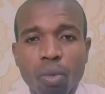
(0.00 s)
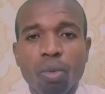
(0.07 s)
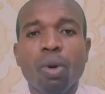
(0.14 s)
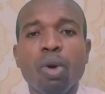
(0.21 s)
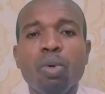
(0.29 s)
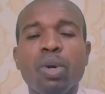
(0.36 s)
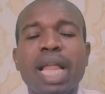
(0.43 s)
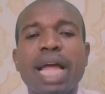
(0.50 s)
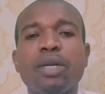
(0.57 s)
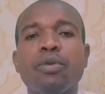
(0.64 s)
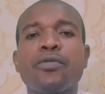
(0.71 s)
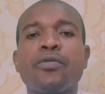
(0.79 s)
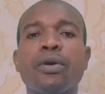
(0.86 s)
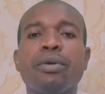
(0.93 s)
what will I
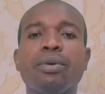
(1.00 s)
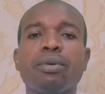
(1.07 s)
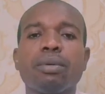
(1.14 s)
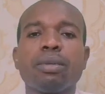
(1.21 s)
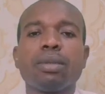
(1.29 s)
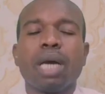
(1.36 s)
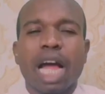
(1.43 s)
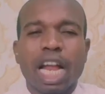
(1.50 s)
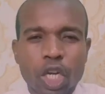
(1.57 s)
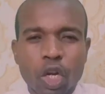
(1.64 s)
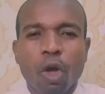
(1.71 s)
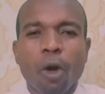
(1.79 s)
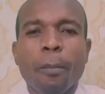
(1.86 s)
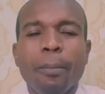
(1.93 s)
do for you? And the
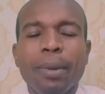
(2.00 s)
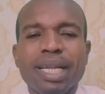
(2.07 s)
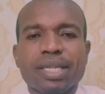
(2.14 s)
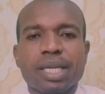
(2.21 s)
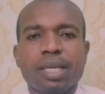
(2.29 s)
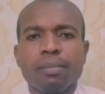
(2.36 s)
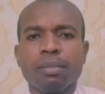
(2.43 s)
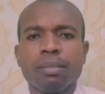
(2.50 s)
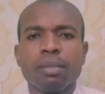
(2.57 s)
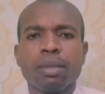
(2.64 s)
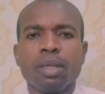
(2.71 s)
Lord blessed him.